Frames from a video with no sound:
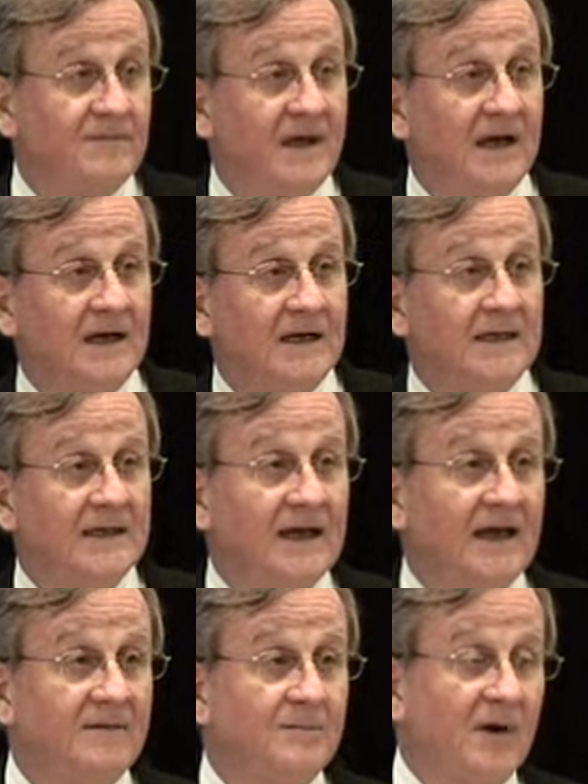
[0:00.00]

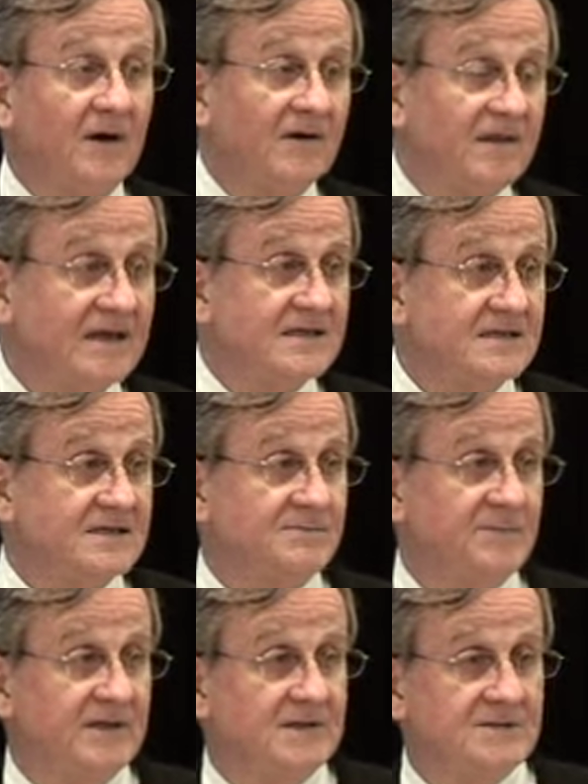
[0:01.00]
And part of that's
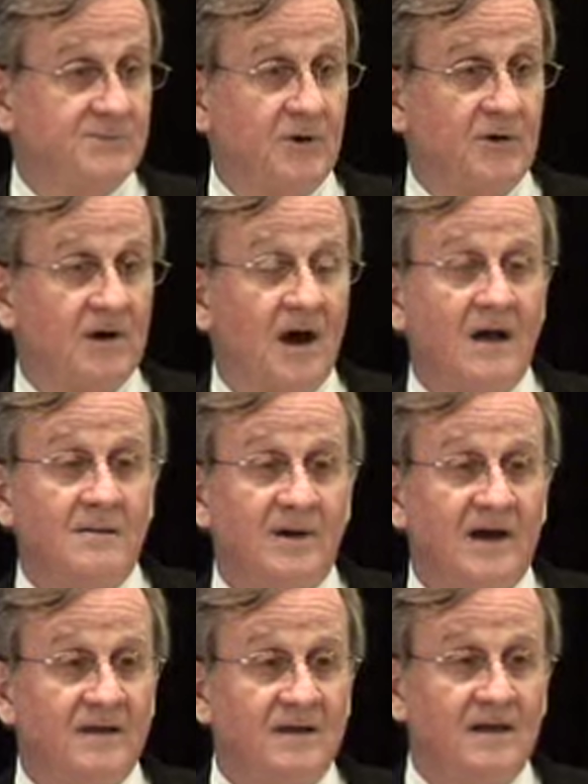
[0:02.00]
been spurred on
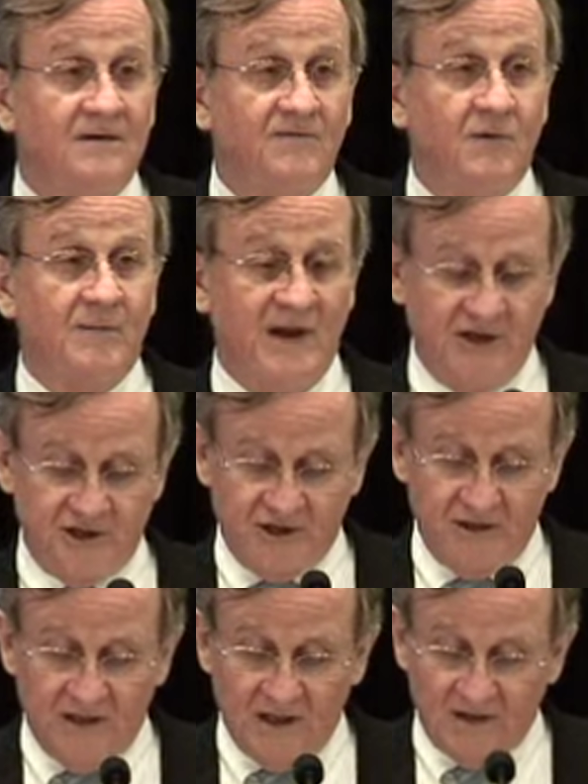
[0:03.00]
by the
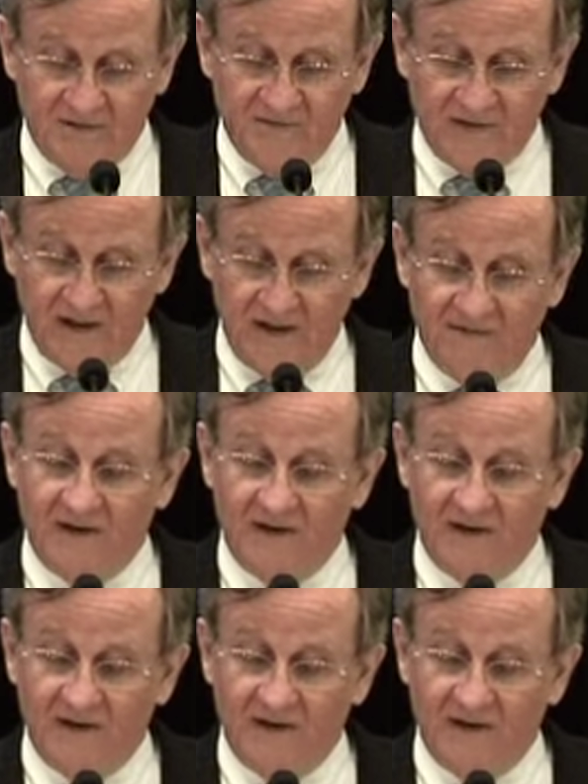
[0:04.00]
formation of the